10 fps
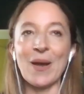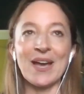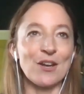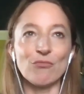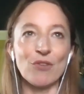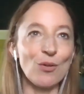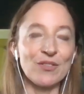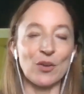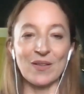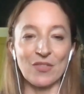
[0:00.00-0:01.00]
you had a
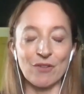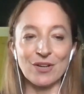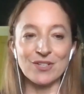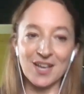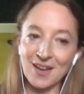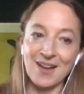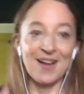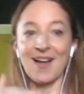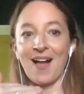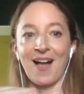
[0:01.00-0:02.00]
role doing the
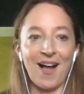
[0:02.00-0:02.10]
rota,